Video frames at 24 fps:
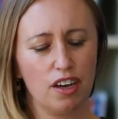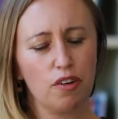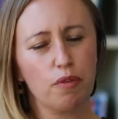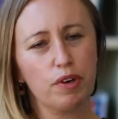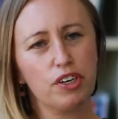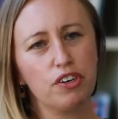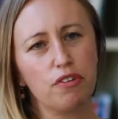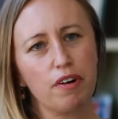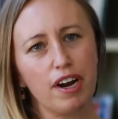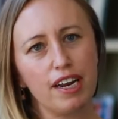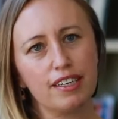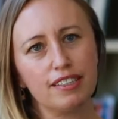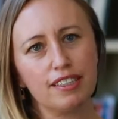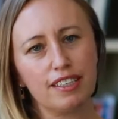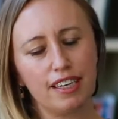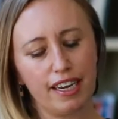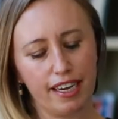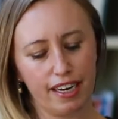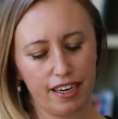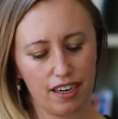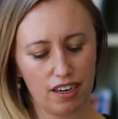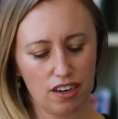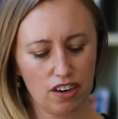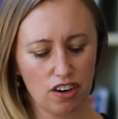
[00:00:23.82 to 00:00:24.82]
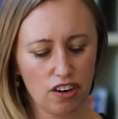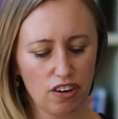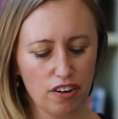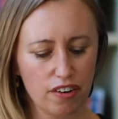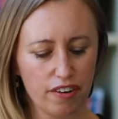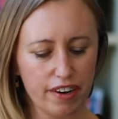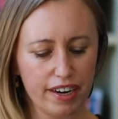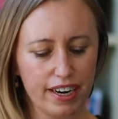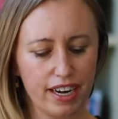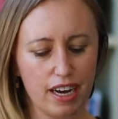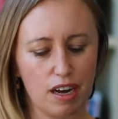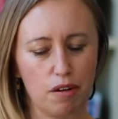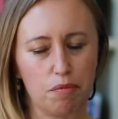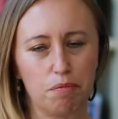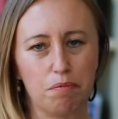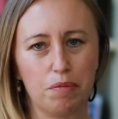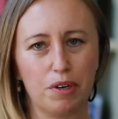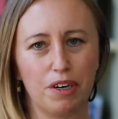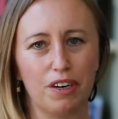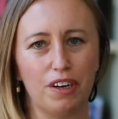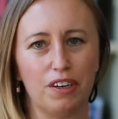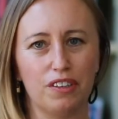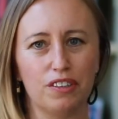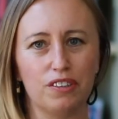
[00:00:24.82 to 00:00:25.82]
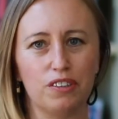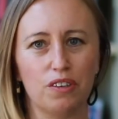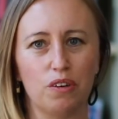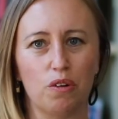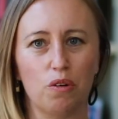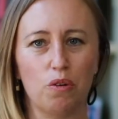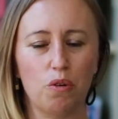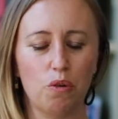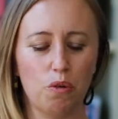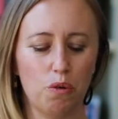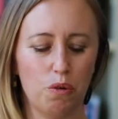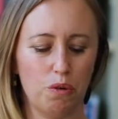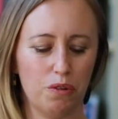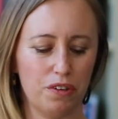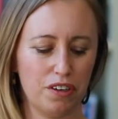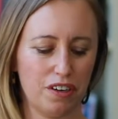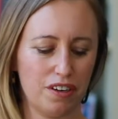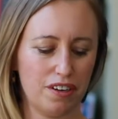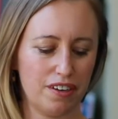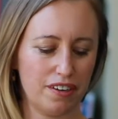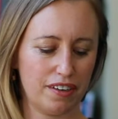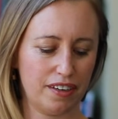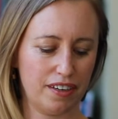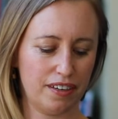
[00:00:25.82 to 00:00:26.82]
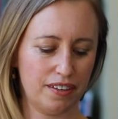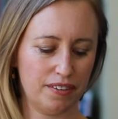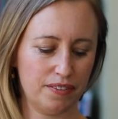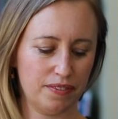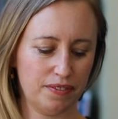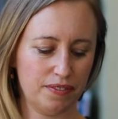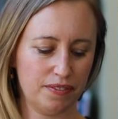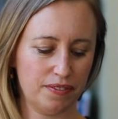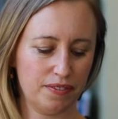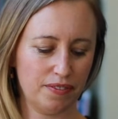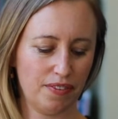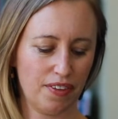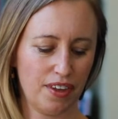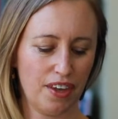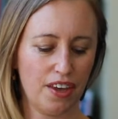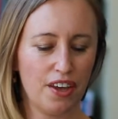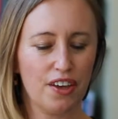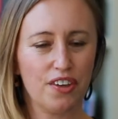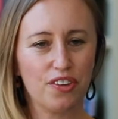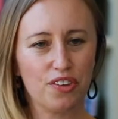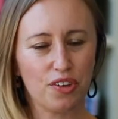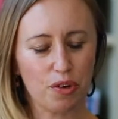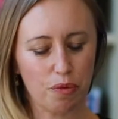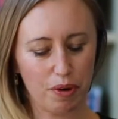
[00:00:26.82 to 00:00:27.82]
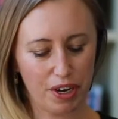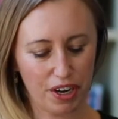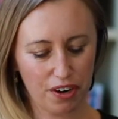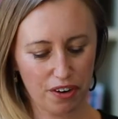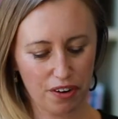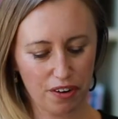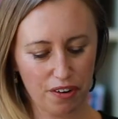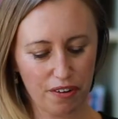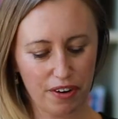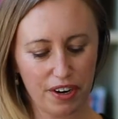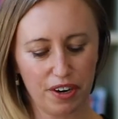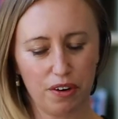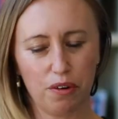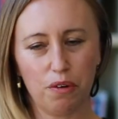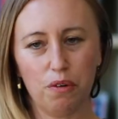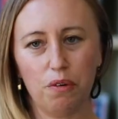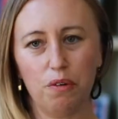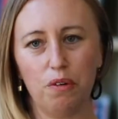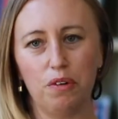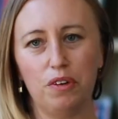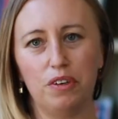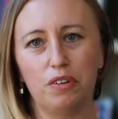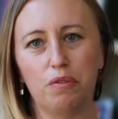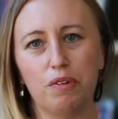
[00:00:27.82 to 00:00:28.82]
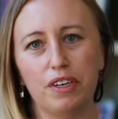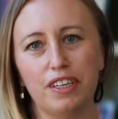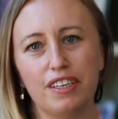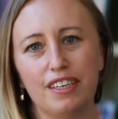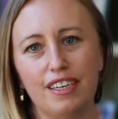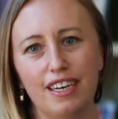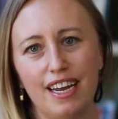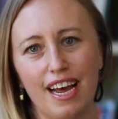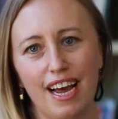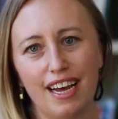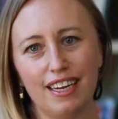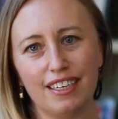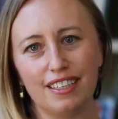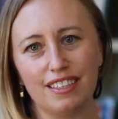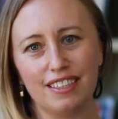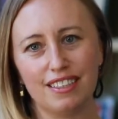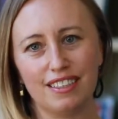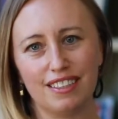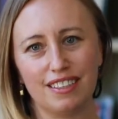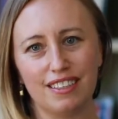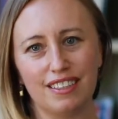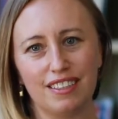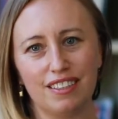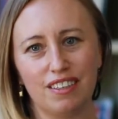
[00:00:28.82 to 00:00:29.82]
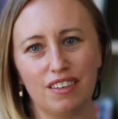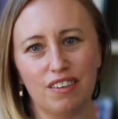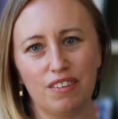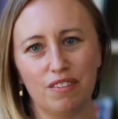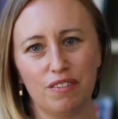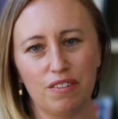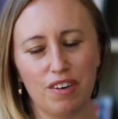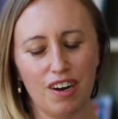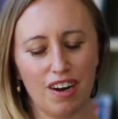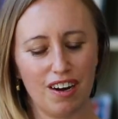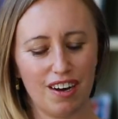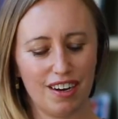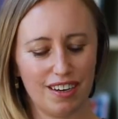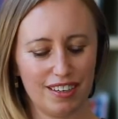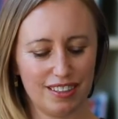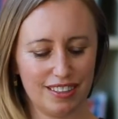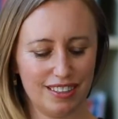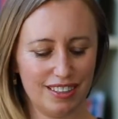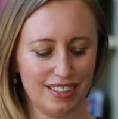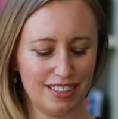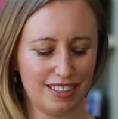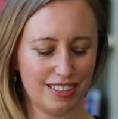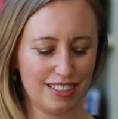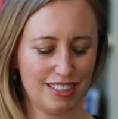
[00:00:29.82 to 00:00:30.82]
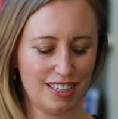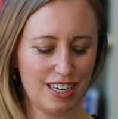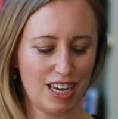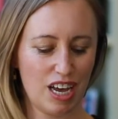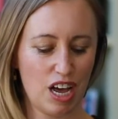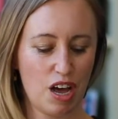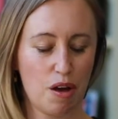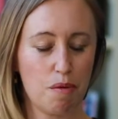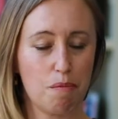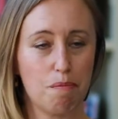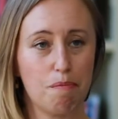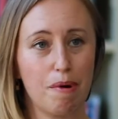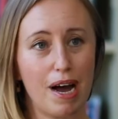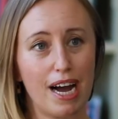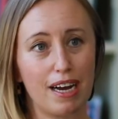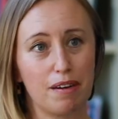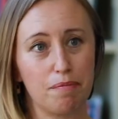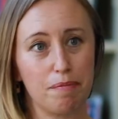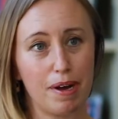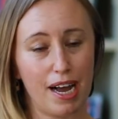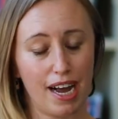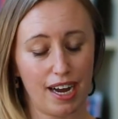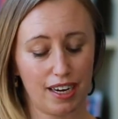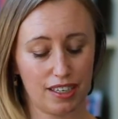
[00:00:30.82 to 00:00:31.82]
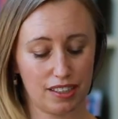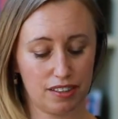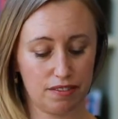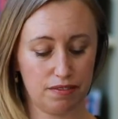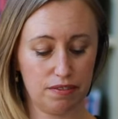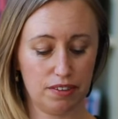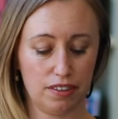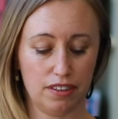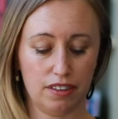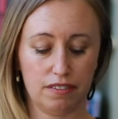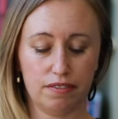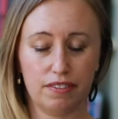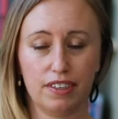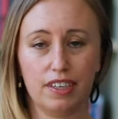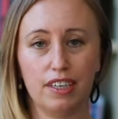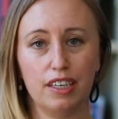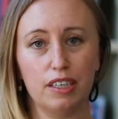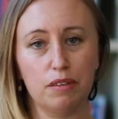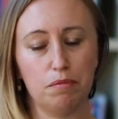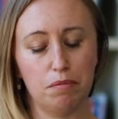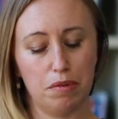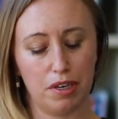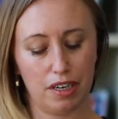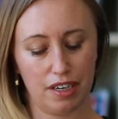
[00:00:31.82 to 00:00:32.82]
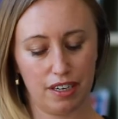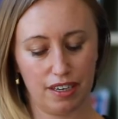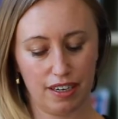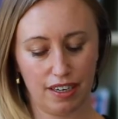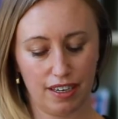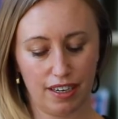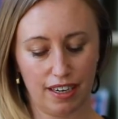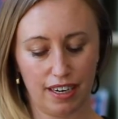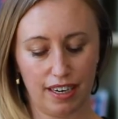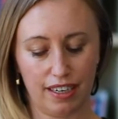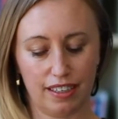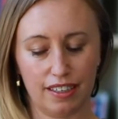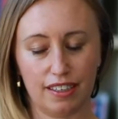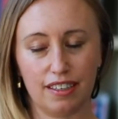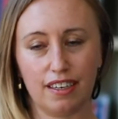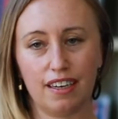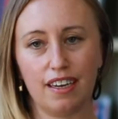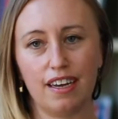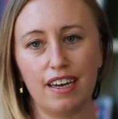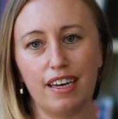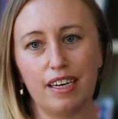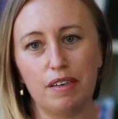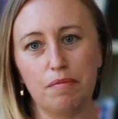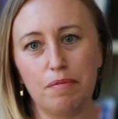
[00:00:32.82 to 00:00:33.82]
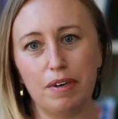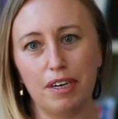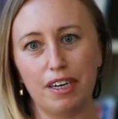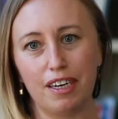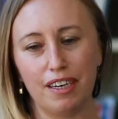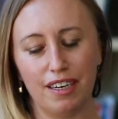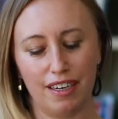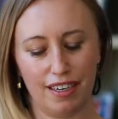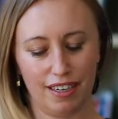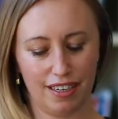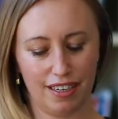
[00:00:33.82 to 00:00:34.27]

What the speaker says: We translate hurry up, but also hold on. So we hurry hold with nets, rods, backpacks full of kiba and kraiba.